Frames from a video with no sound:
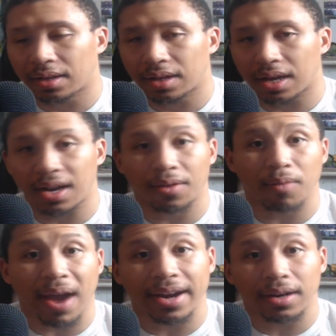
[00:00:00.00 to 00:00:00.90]
another
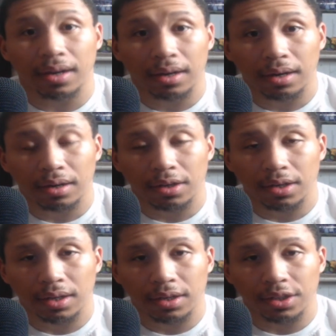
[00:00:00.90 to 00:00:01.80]
rider,
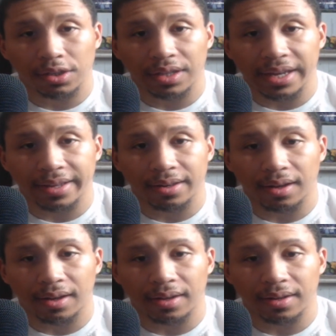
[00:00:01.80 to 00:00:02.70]
then
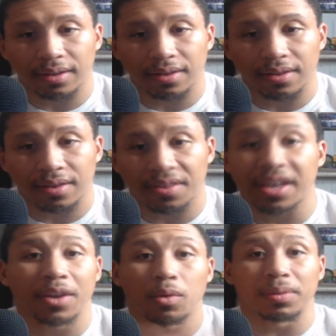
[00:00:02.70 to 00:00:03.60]
the theater will be